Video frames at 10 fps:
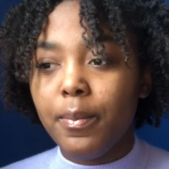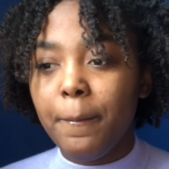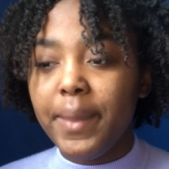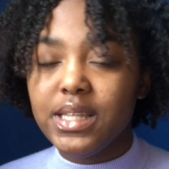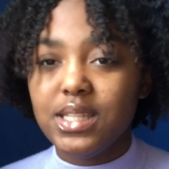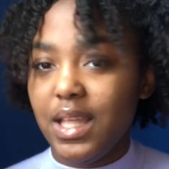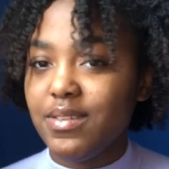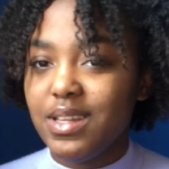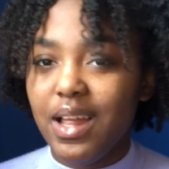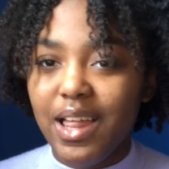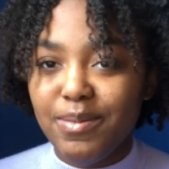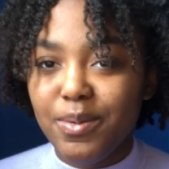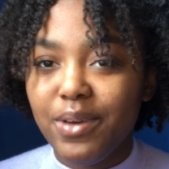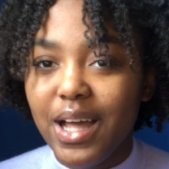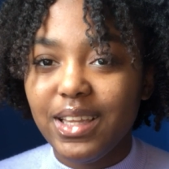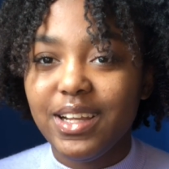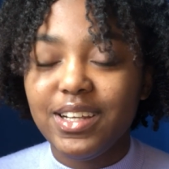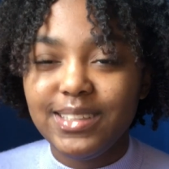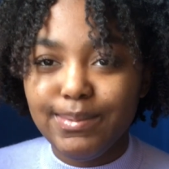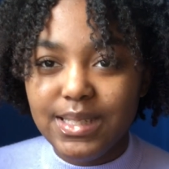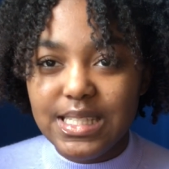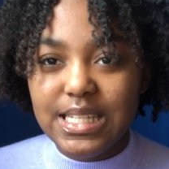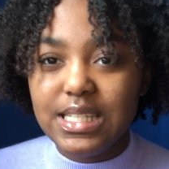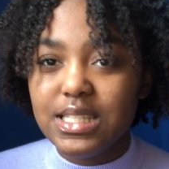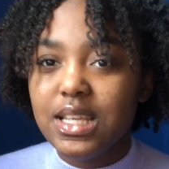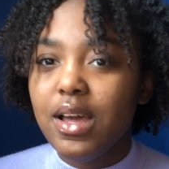Basically, I've seen that a lot of people got their acceptances,